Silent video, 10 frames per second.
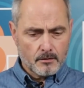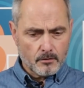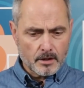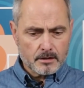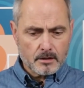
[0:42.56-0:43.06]

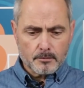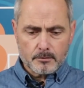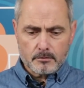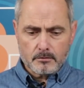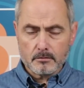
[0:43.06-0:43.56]
right
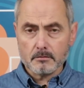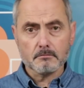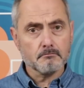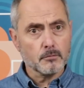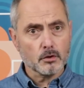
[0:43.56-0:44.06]
up to
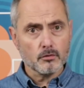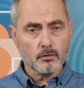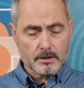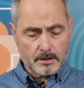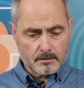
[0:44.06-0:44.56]
the
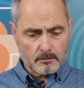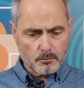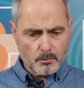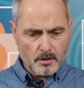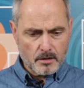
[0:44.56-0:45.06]
Kruger National
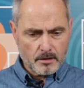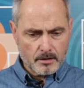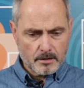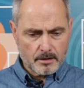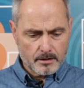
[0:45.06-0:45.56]

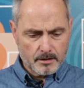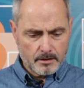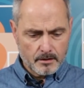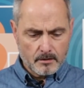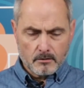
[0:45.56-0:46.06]
Park,
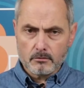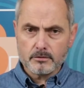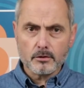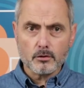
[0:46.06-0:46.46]
also